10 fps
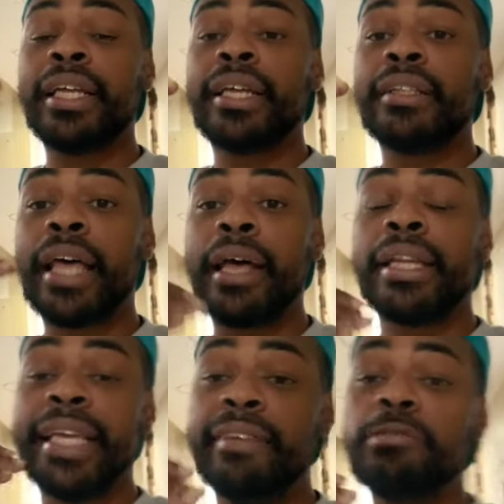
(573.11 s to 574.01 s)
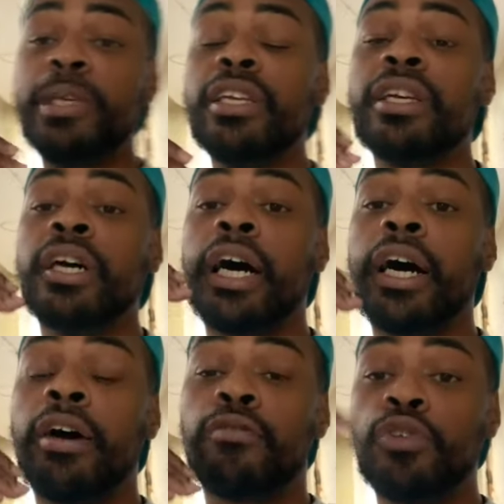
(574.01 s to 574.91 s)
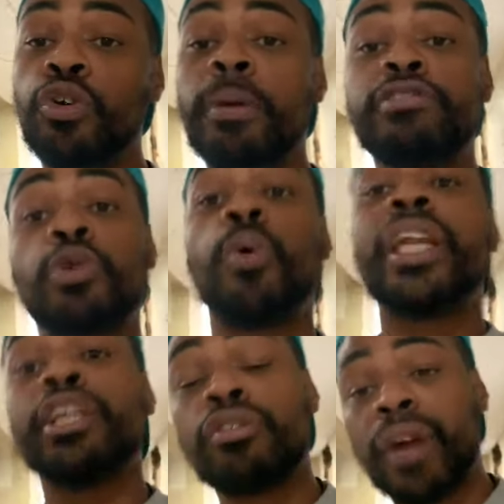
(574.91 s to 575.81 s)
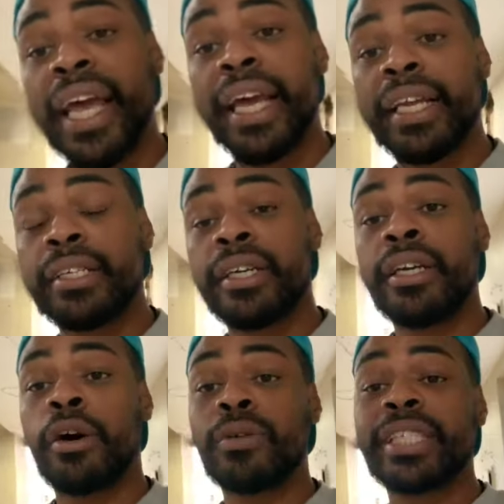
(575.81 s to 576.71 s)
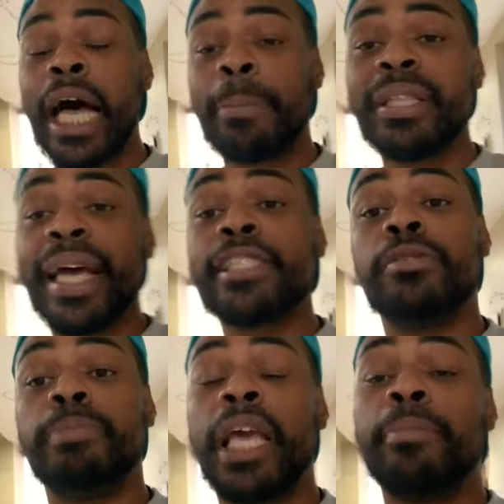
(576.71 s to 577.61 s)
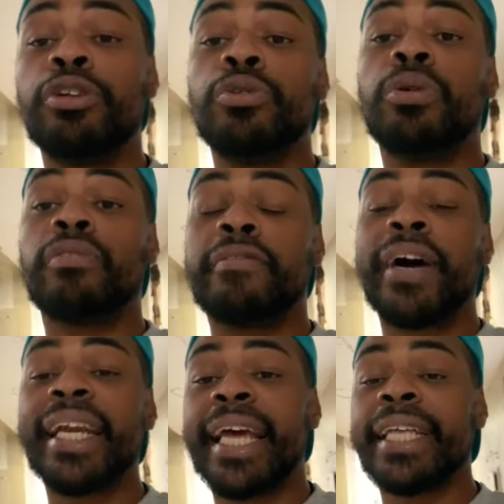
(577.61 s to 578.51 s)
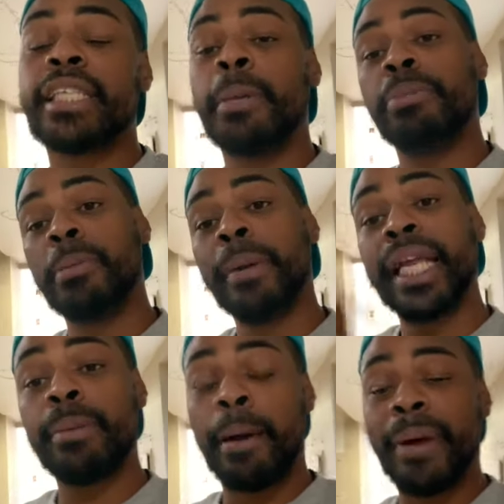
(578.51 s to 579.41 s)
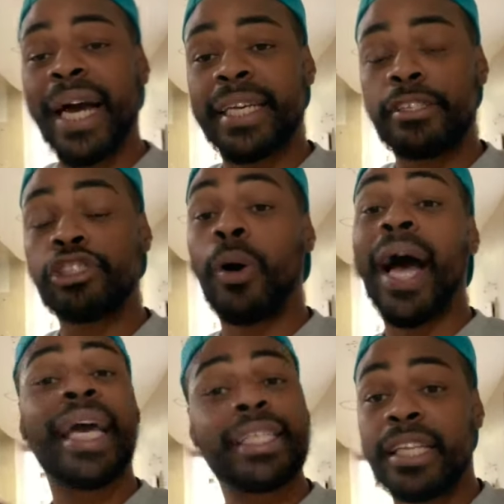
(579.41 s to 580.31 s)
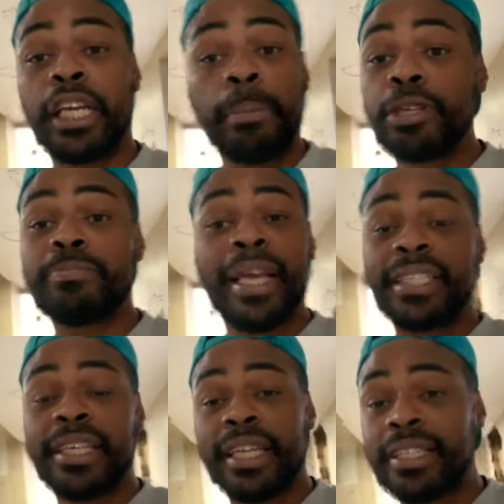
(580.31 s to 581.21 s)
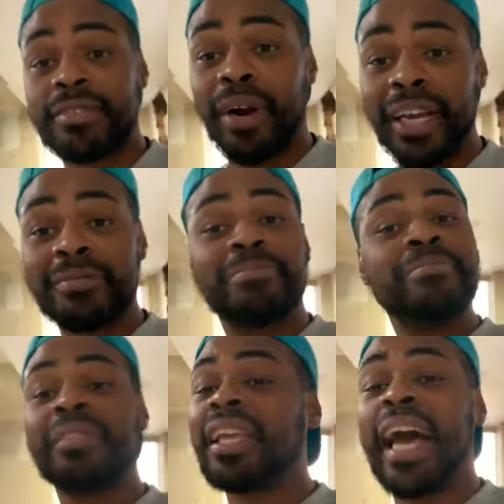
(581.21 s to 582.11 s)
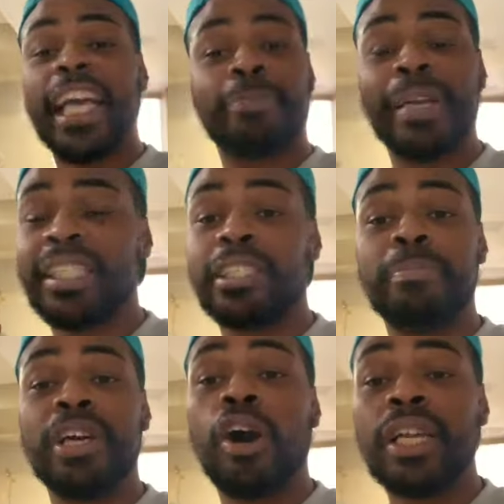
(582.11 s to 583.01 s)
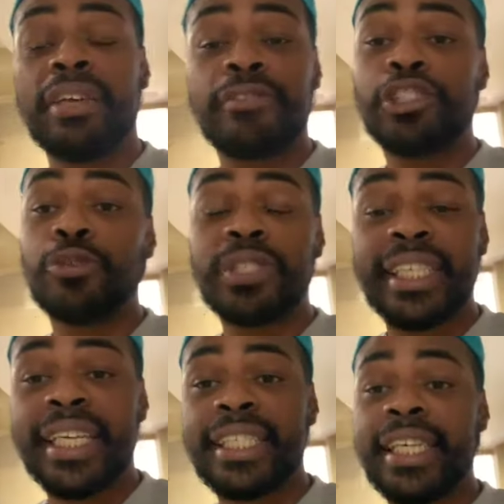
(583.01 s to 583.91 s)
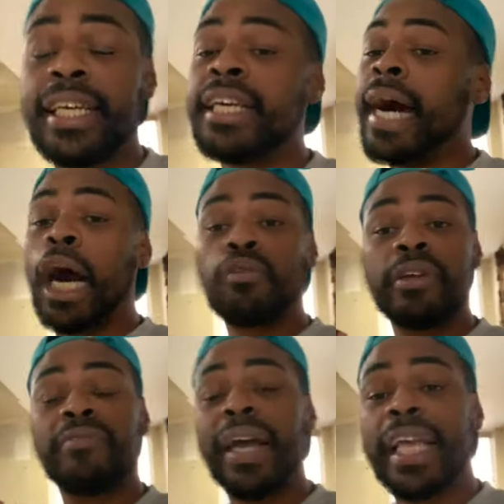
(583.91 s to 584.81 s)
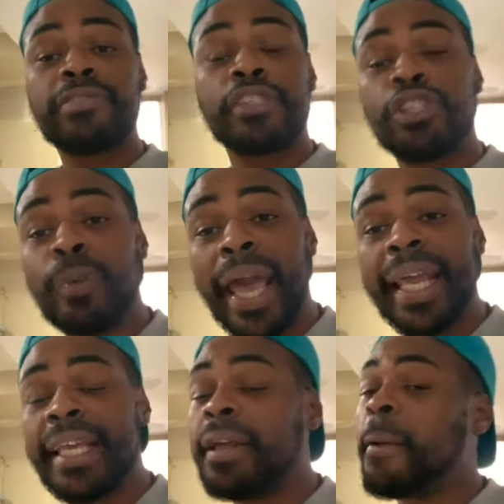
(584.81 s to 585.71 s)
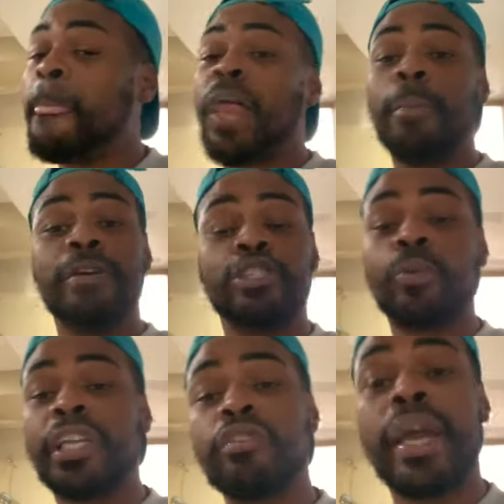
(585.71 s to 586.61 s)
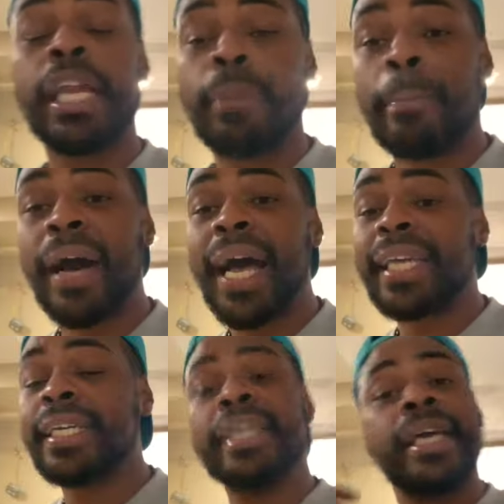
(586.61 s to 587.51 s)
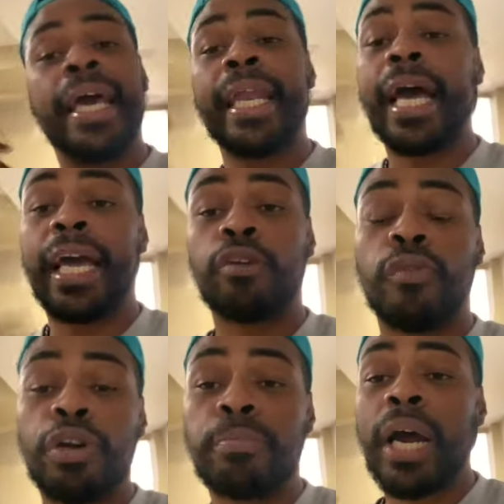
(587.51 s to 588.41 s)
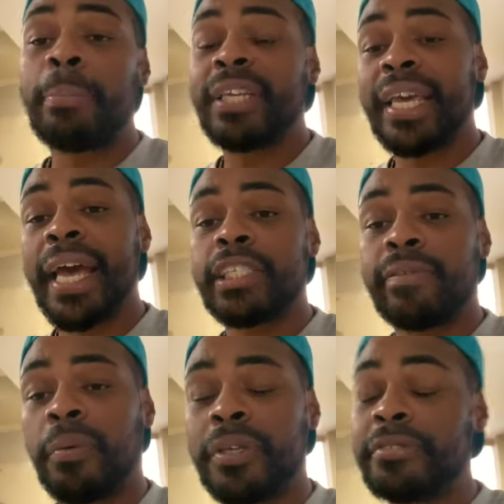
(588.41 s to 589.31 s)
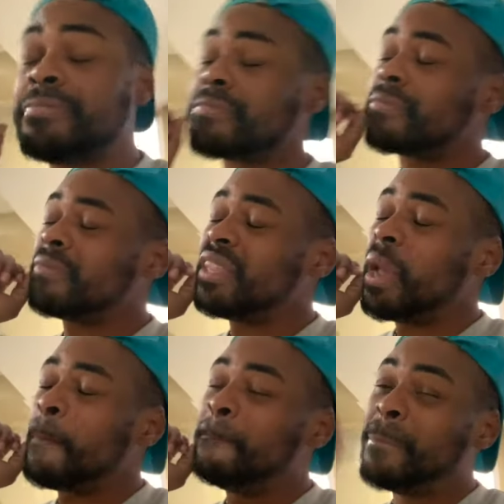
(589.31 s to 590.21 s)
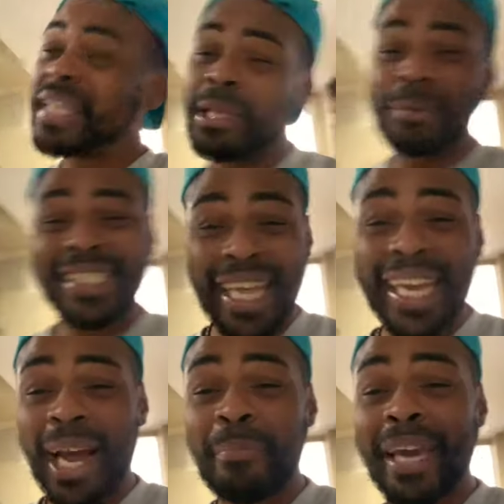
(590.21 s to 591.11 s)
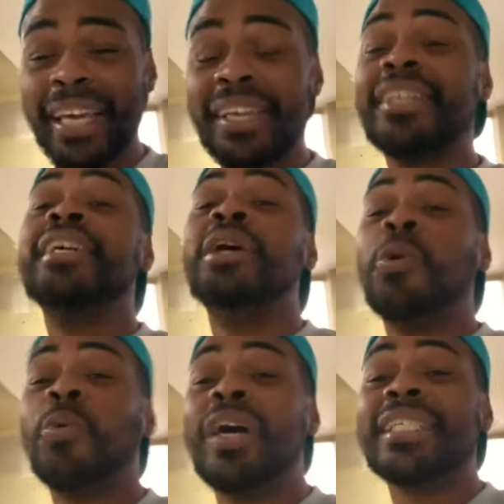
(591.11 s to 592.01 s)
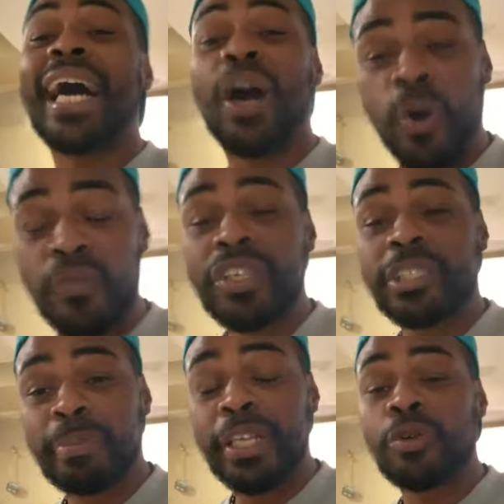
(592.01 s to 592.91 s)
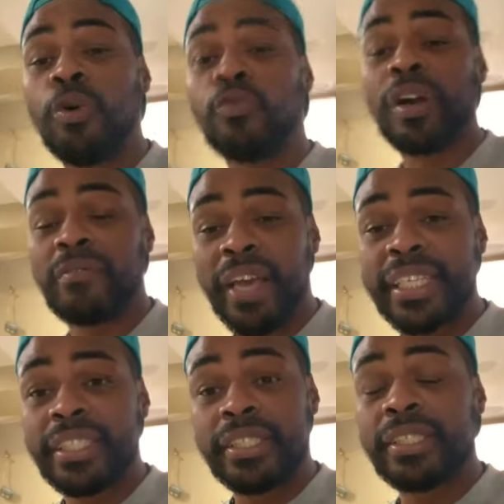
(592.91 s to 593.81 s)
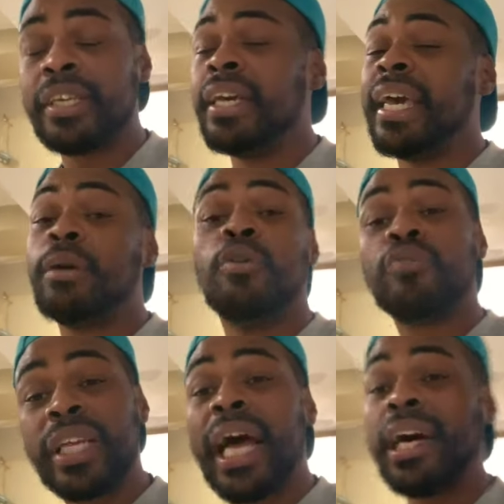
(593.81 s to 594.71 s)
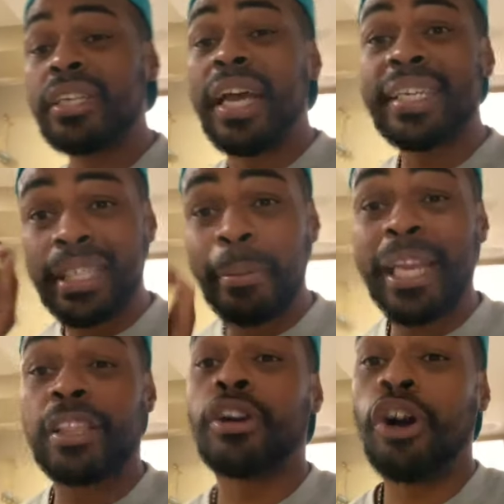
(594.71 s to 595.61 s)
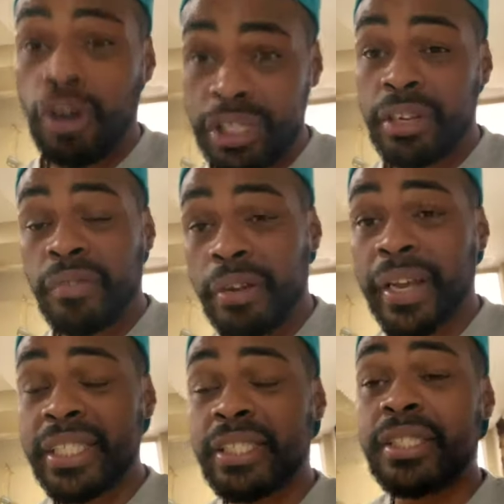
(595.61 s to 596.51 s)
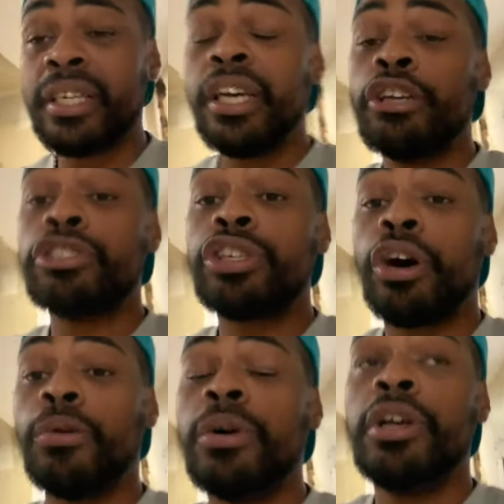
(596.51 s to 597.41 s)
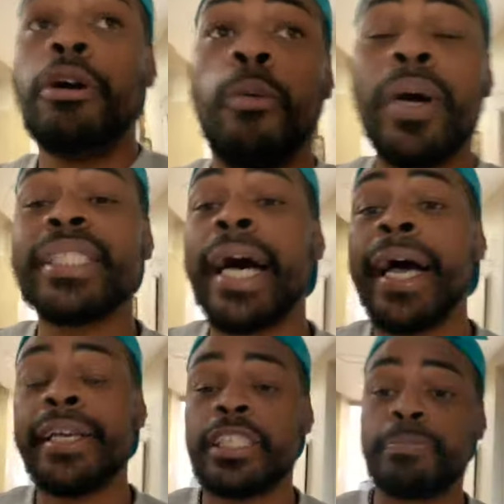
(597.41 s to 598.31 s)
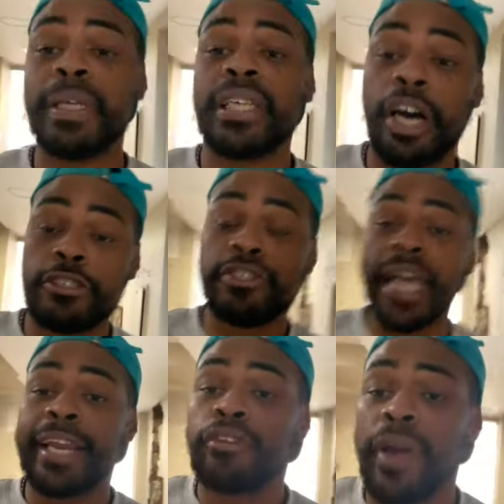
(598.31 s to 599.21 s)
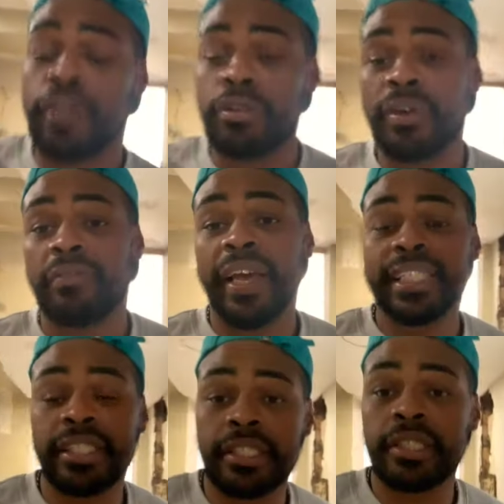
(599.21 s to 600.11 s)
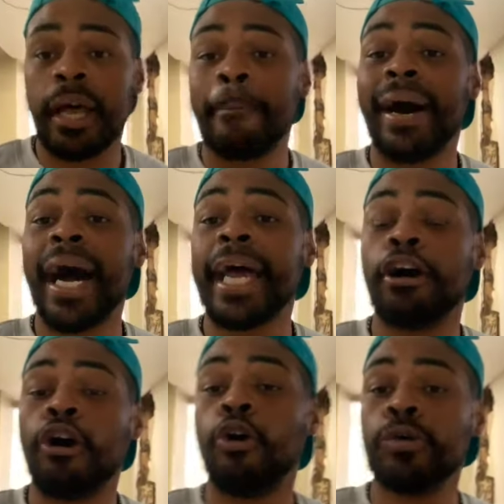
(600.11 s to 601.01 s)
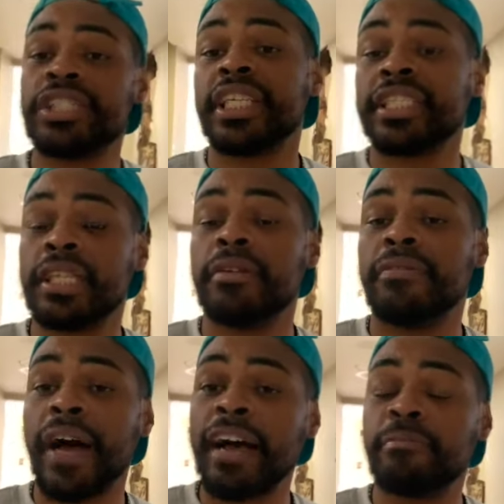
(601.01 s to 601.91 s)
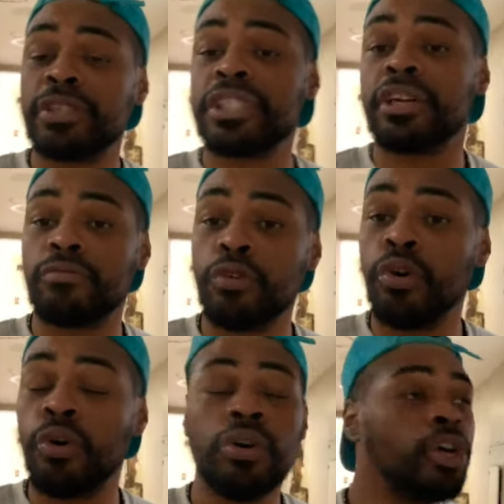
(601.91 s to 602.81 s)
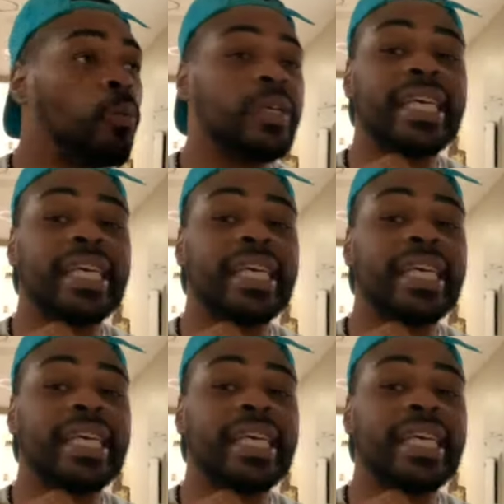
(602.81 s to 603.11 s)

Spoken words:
That leaves me a room of $20,000 on top of that to be able to do a refinance and put money in my pocket. So the numbers made sense, right? I expected to be all in for 260. I'll refinance for 280. I'll put $20,000 in my pocket, and I got a rental property cash flowing. But the mistake I made was I overspent on renovations. I underestimated the cost of renovations. So once I spent 180 grand on the renovations, my whole 65% rule was